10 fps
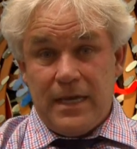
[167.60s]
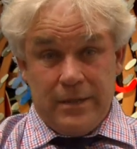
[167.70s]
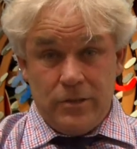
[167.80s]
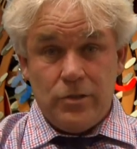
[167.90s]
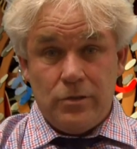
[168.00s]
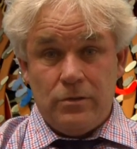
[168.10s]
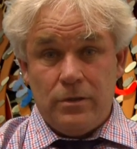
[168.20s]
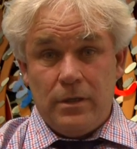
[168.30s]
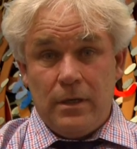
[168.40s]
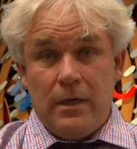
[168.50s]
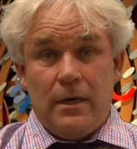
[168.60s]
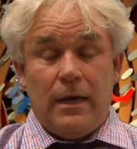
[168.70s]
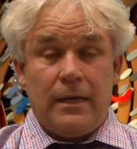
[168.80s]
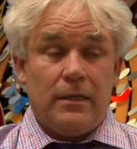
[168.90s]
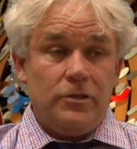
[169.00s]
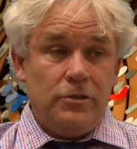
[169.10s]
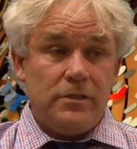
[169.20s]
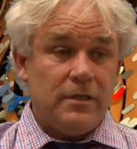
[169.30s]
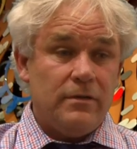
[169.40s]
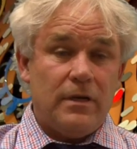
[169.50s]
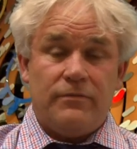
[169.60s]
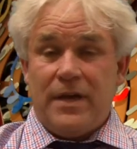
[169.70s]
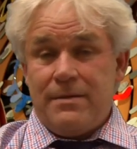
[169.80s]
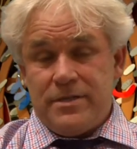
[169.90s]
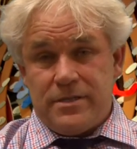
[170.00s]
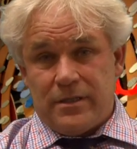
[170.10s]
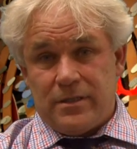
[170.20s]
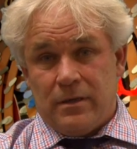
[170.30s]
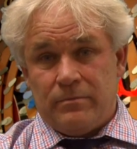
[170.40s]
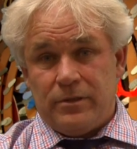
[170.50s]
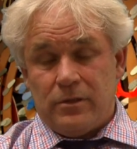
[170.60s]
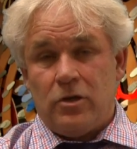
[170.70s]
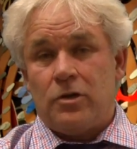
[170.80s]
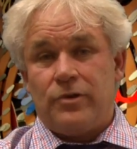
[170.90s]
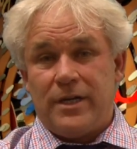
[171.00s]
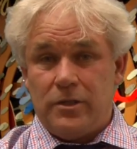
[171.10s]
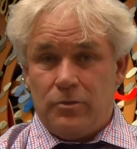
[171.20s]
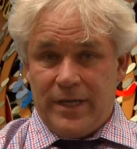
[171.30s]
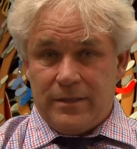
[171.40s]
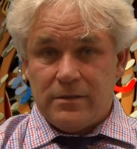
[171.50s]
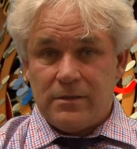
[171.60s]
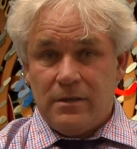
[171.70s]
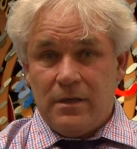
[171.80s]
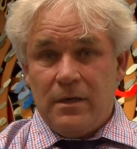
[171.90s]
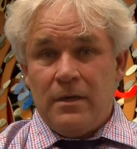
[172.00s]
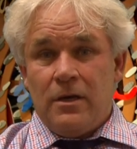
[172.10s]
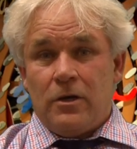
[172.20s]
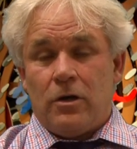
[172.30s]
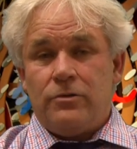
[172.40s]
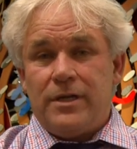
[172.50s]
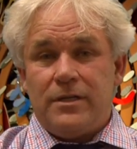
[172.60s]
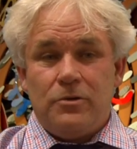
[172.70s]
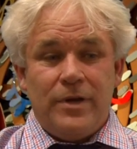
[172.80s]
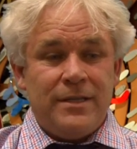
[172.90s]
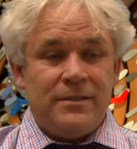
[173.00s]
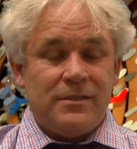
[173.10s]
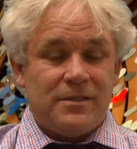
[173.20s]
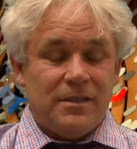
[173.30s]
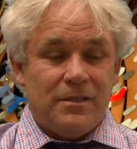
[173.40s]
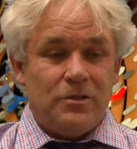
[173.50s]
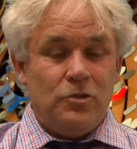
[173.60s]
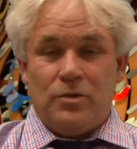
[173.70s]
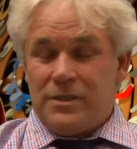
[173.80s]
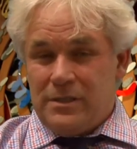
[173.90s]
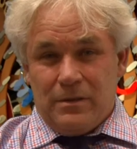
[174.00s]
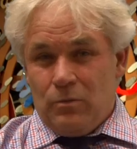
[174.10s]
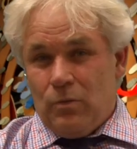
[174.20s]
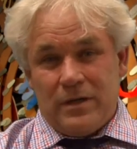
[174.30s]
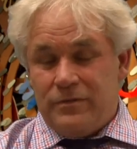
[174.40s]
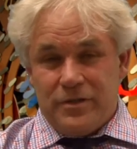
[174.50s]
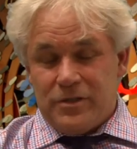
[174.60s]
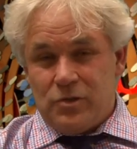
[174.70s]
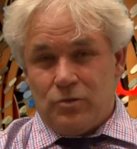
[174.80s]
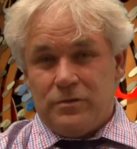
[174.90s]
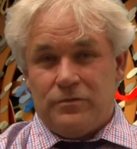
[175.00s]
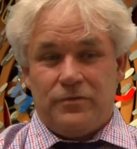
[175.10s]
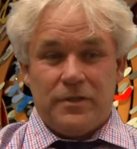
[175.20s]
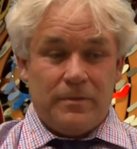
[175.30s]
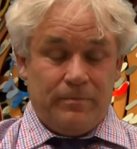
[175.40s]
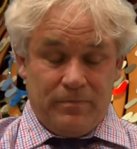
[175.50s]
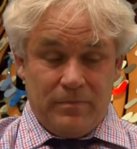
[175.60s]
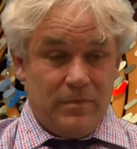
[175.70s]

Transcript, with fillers: and do. And I'll use a, a famous example, Konrad Lorenz. Konrad Lorenz, uh, who was one of the sort of um,